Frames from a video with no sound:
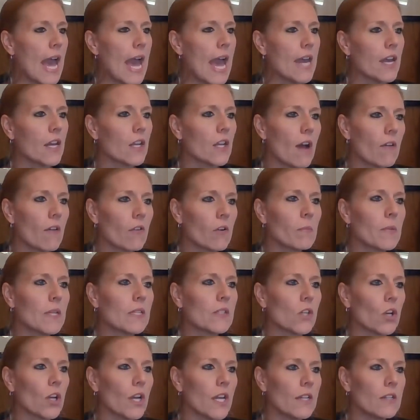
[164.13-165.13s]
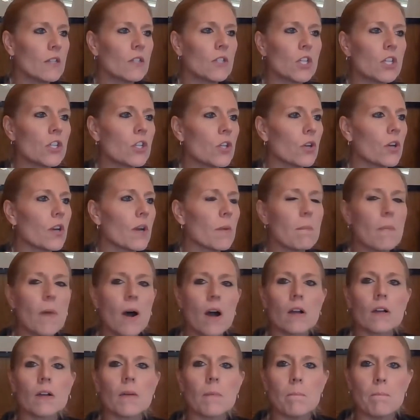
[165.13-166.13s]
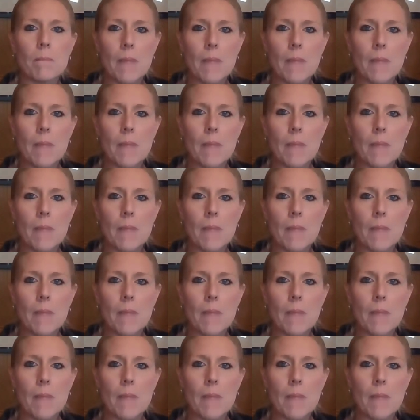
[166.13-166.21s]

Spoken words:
and governments are instituted among